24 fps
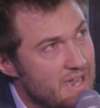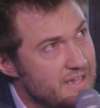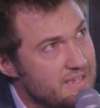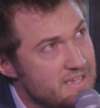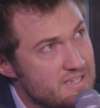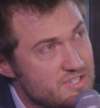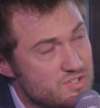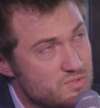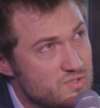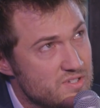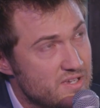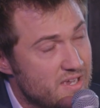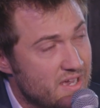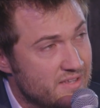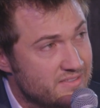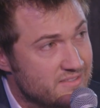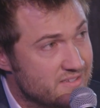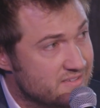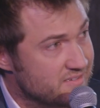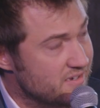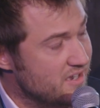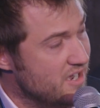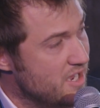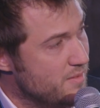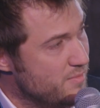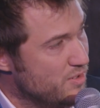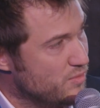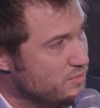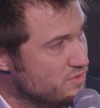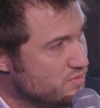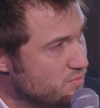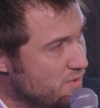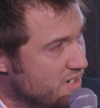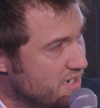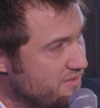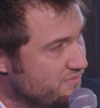I guess at the time it
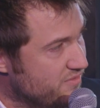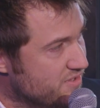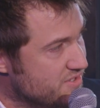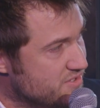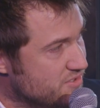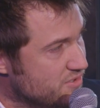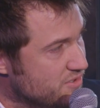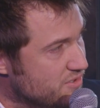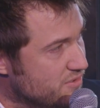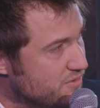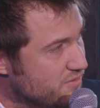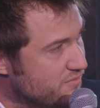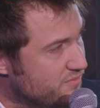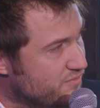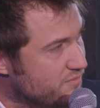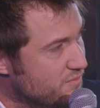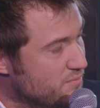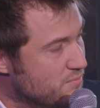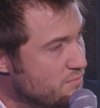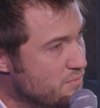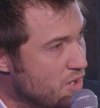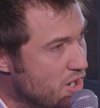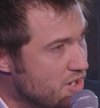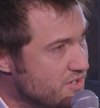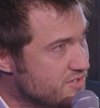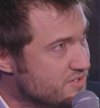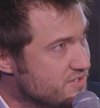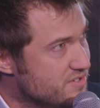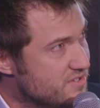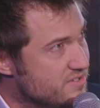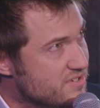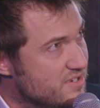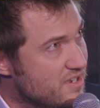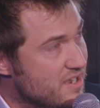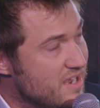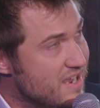was one of the sort of
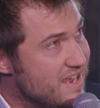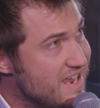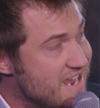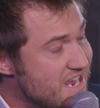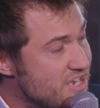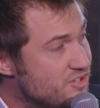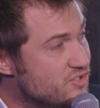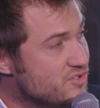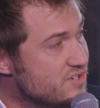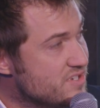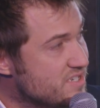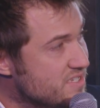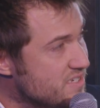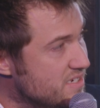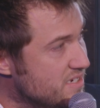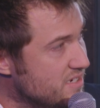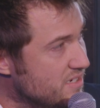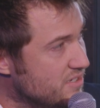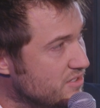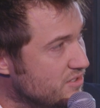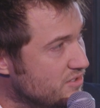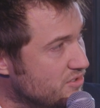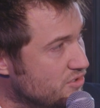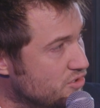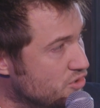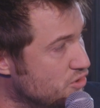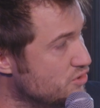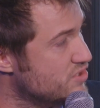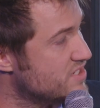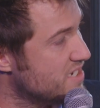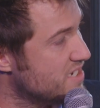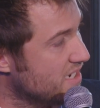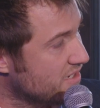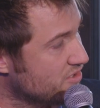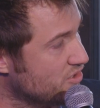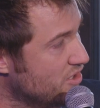most interesting new
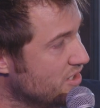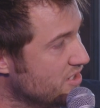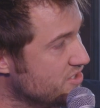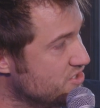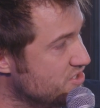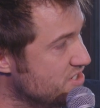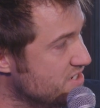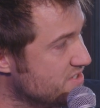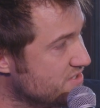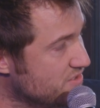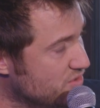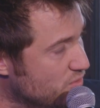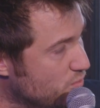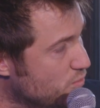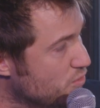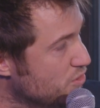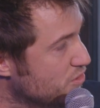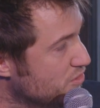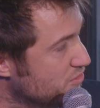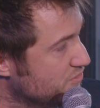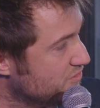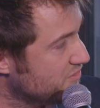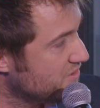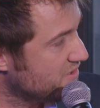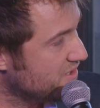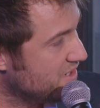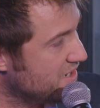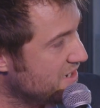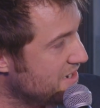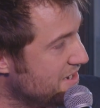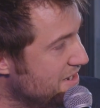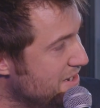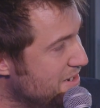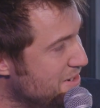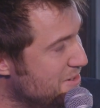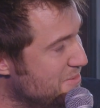technologies in the world.
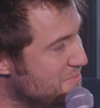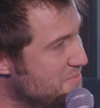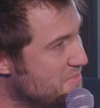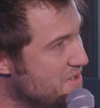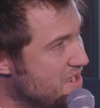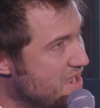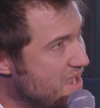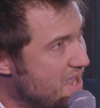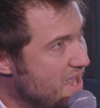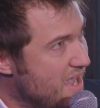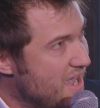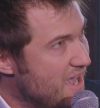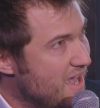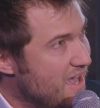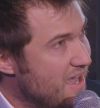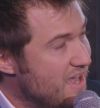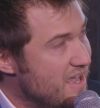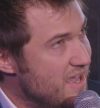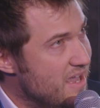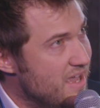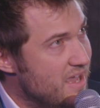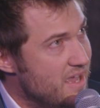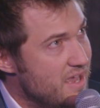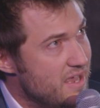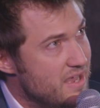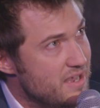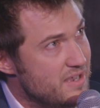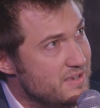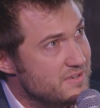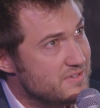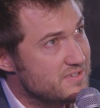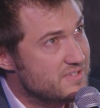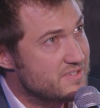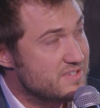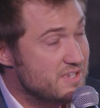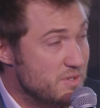
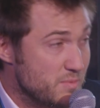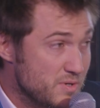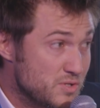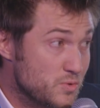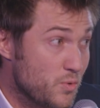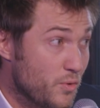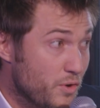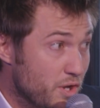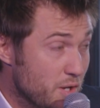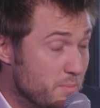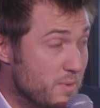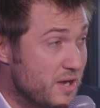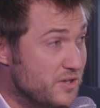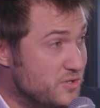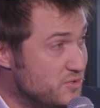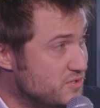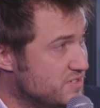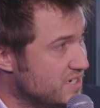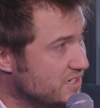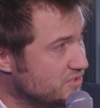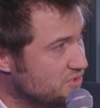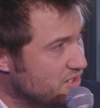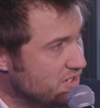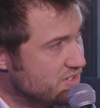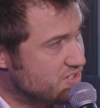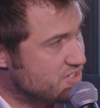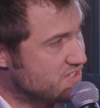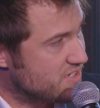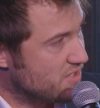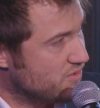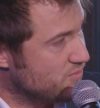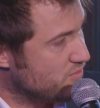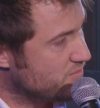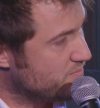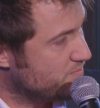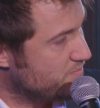And seeing we're talking about new technologies,
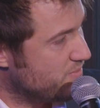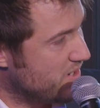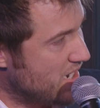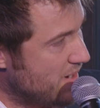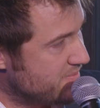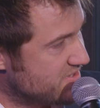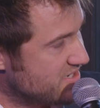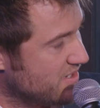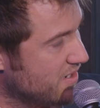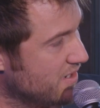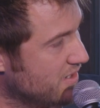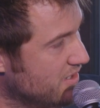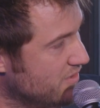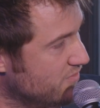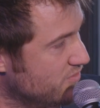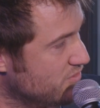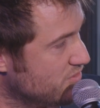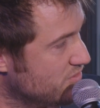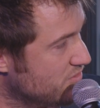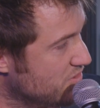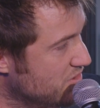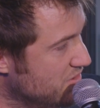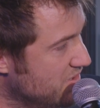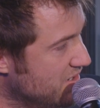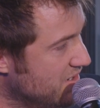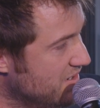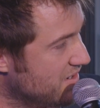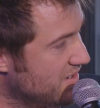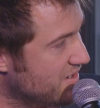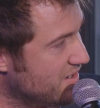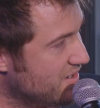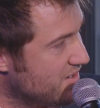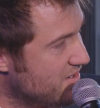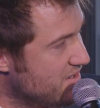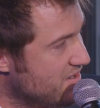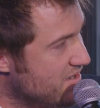I thought perhaps I could give you
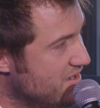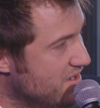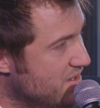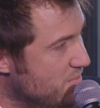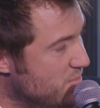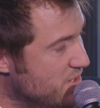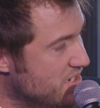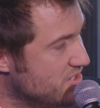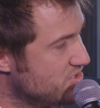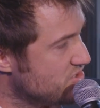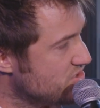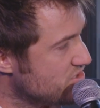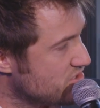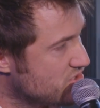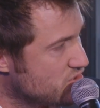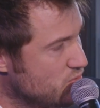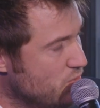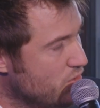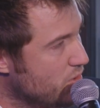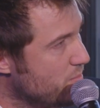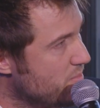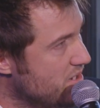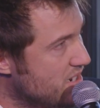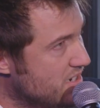a minute to just talk